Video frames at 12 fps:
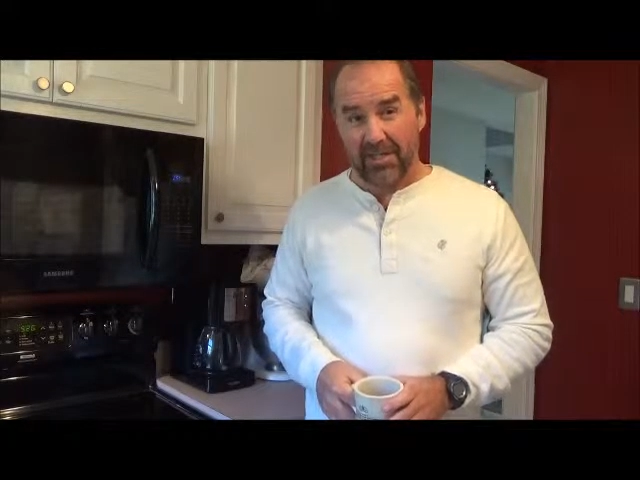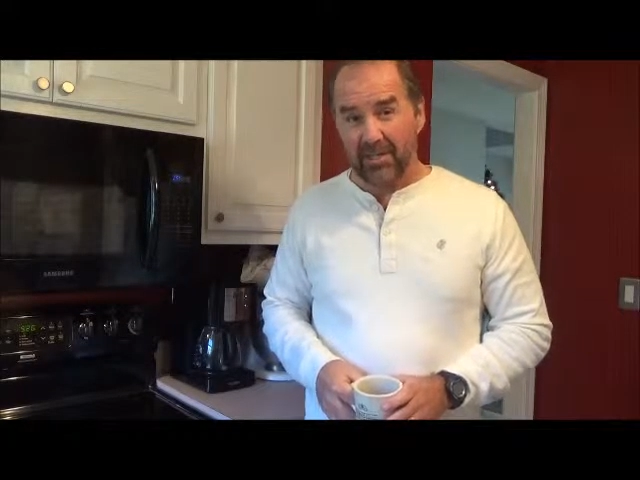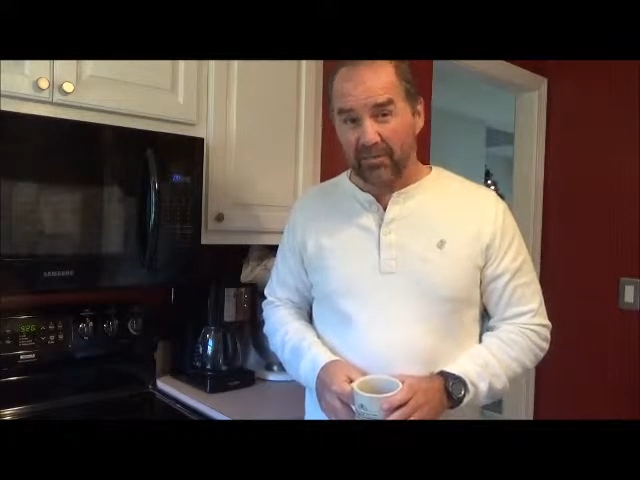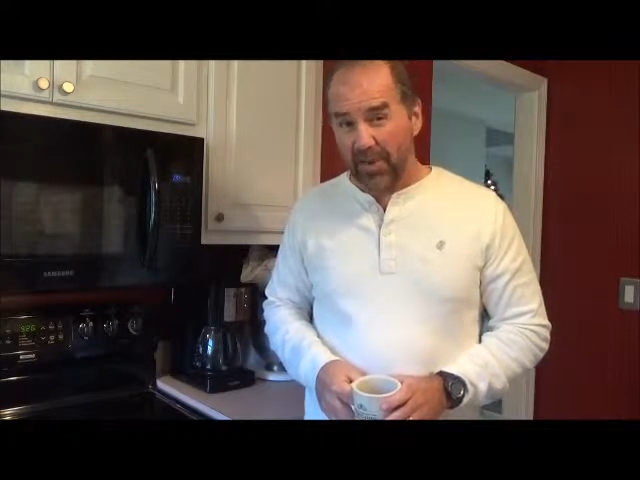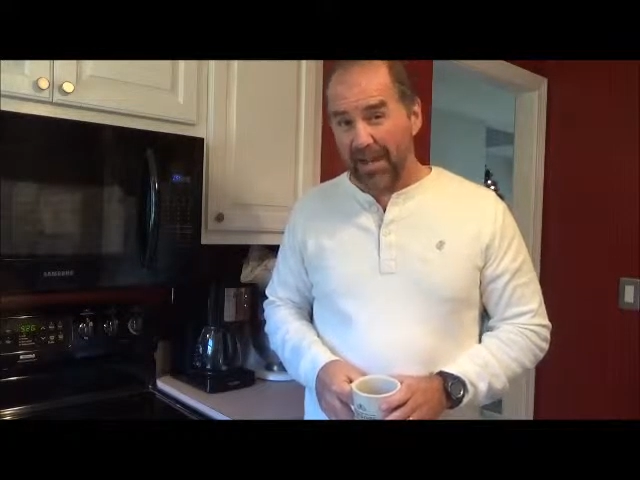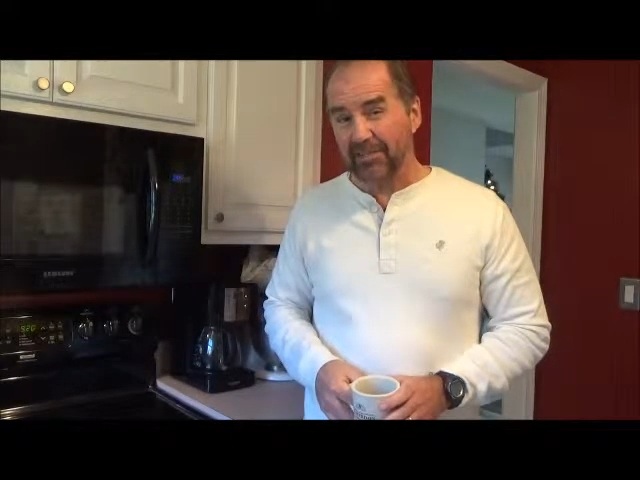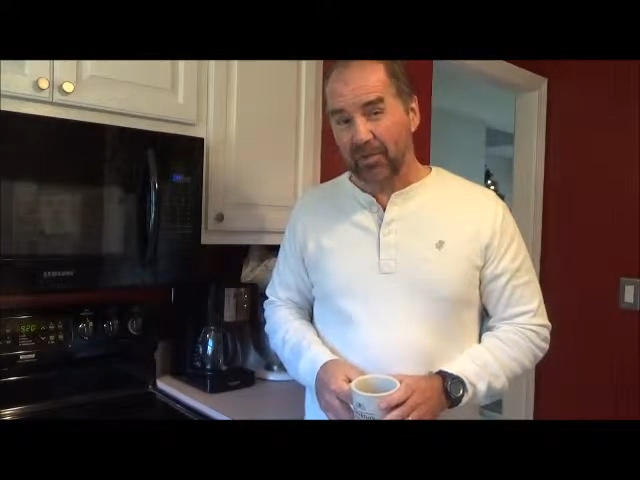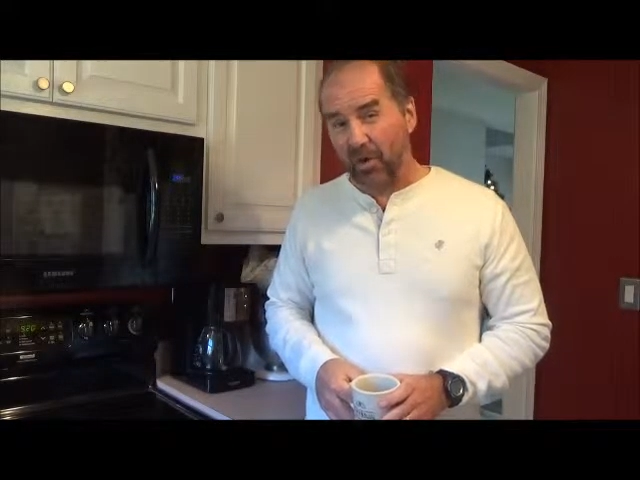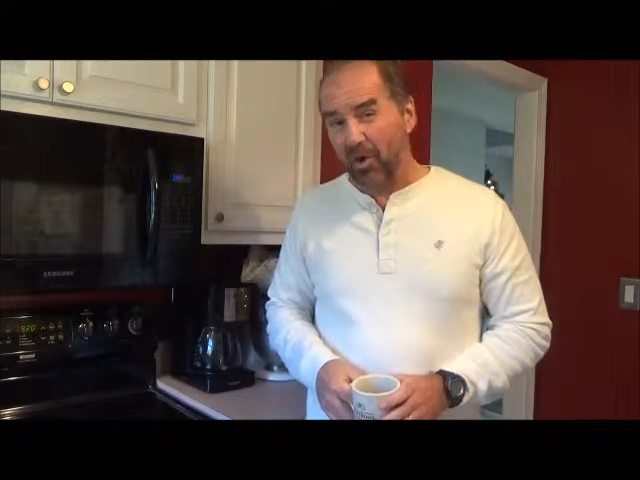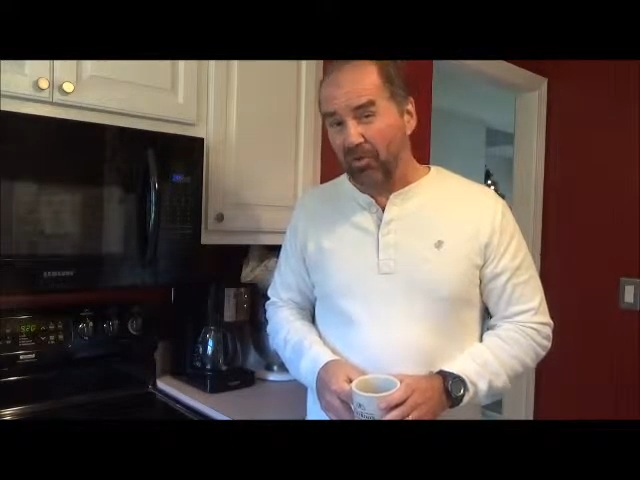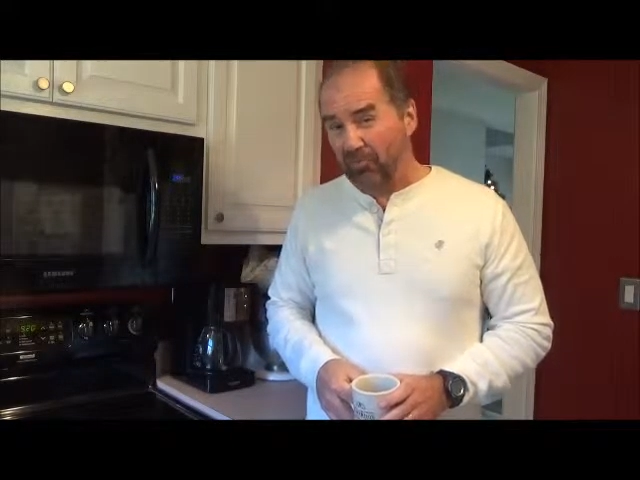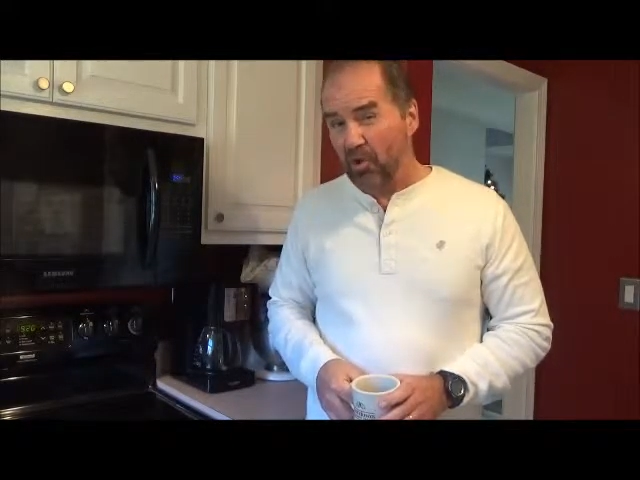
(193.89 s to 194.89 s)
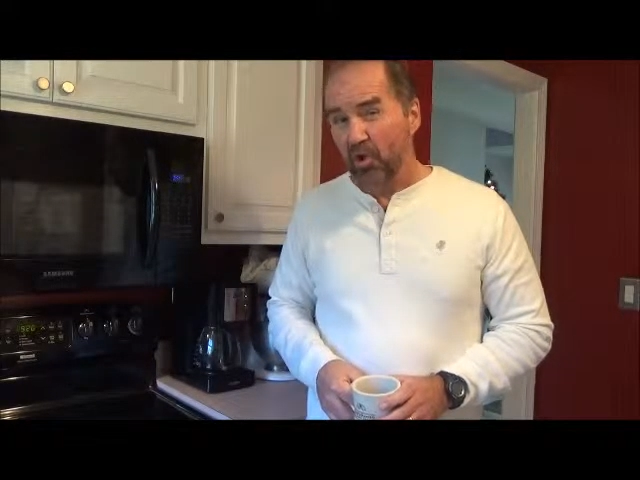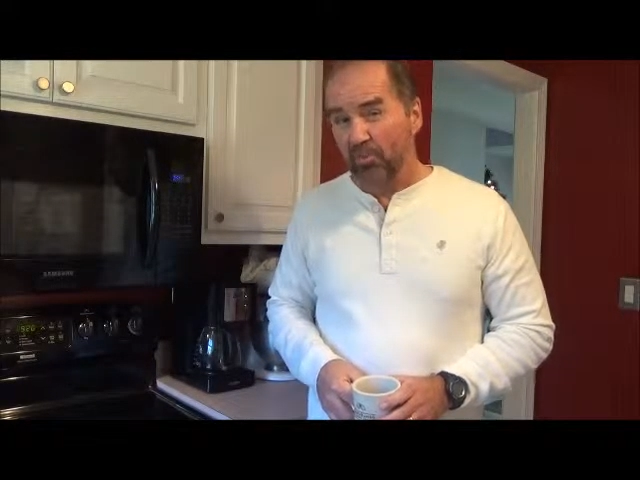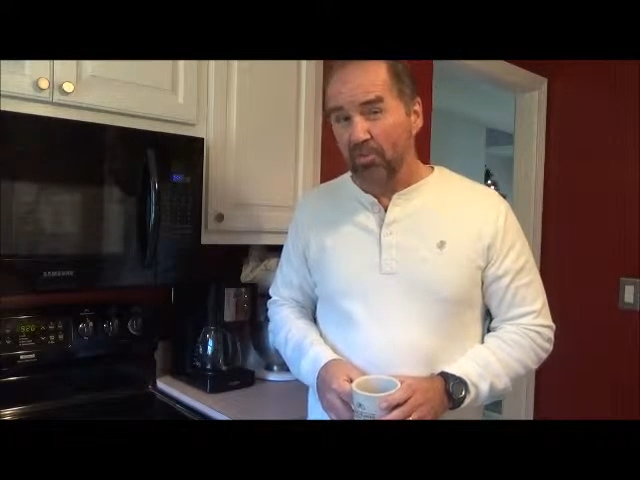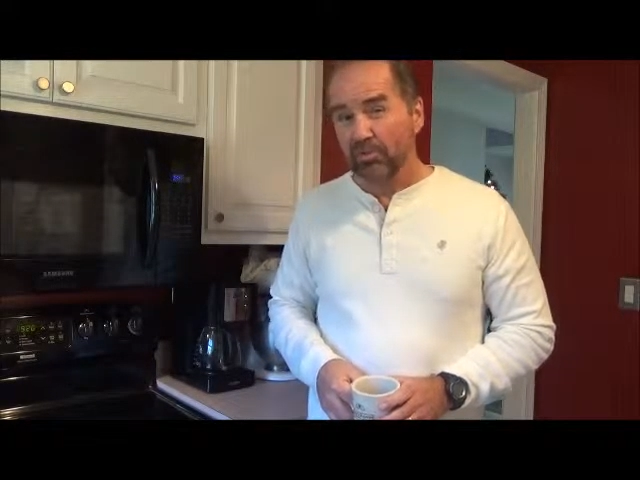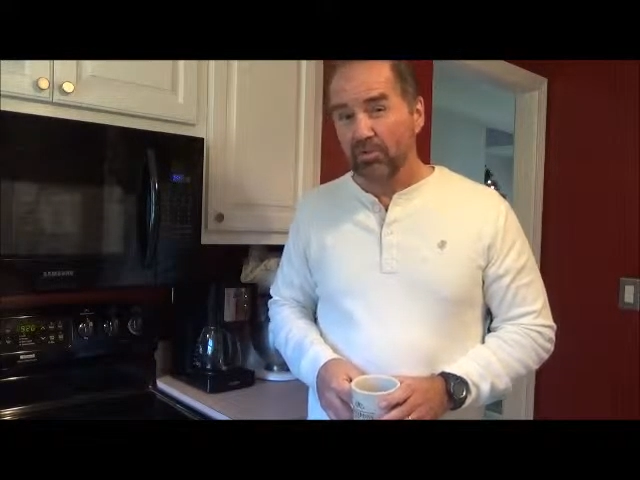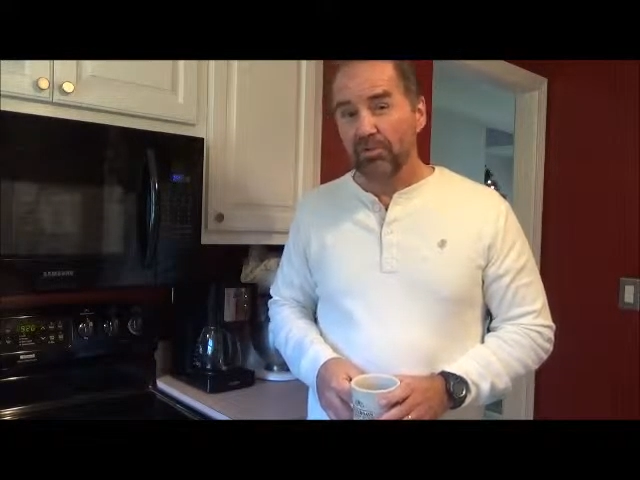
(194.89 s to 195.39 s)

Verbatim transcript: In fact, all noble,